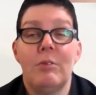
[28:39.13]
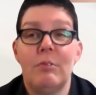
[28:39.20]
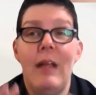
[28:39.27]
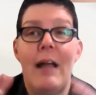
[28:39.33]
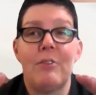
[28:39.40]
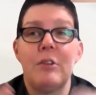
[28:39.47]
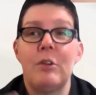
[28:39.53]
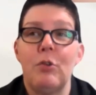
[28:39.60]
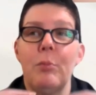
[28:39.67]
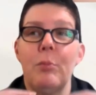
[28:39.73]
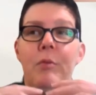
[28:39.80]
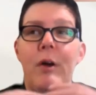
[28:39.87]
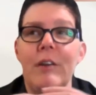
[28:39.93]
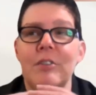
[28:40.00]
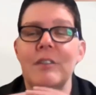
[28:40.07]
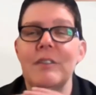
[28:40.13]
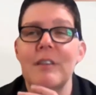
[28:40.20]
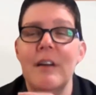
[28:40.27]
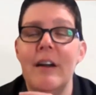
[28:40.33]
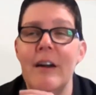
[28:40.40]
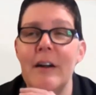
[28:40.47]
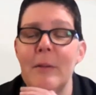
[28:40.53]
actually group of
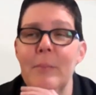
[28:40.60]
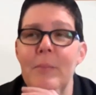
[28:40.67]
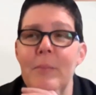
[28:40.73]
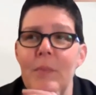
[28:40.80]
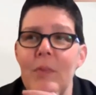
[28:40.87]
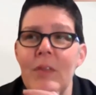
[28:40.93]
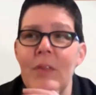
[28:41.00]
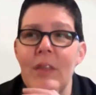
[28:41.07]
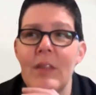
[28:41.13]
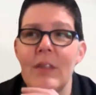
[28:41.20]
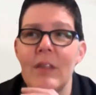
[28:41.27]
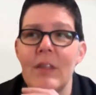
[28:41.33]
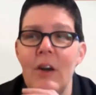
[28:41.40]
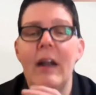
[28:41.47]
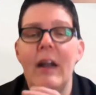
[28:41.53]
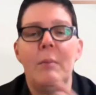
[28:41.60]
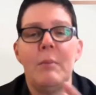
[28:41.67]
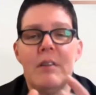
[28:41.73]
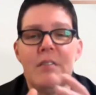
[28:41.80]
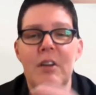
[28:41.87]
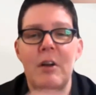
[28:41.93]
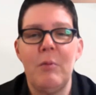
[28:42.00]
questions. All right,
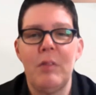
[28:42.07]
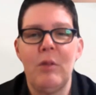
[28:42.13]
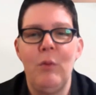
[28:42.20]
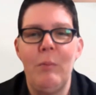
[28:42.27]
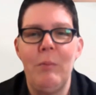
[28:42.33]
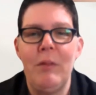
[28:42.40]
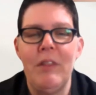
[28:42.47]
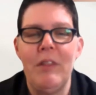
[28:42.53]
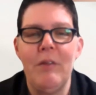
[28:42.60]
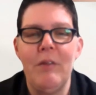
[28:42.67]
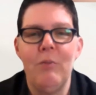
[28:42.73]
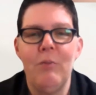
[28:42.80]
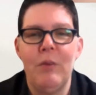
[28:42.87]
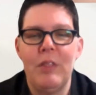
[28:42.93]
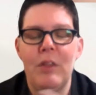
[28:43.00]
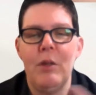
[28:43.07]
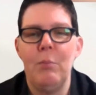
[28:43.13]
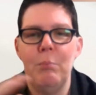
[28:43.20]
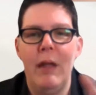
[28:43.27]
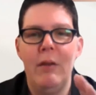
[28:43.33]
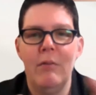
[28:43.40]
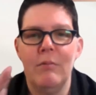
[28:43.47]
I'm going to start with the
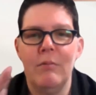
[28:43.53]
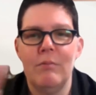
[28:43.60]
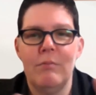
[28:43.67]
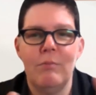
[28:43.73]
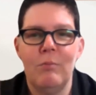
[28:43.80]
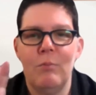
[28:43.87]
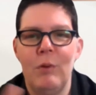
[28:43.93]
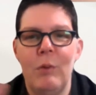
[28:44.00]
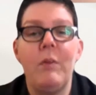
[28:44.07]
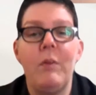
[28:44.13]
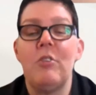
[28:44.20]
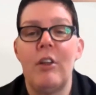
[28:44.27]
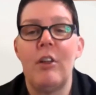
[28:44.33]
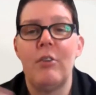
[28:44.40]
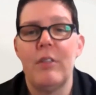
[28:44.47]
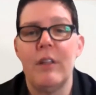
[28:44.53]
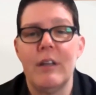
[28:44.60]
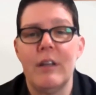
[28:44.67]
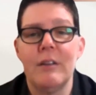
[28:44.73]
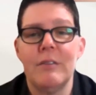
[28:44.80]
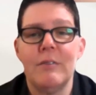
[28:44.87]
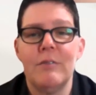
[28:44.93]
men, the gender
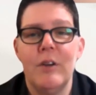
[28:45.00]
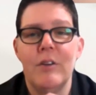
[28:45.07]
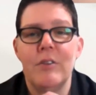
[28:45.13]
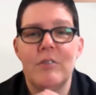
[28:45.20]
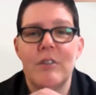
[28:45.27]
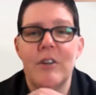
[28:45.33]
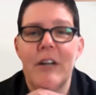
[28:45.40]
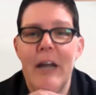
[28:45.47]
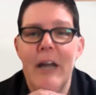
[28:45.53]
thing first.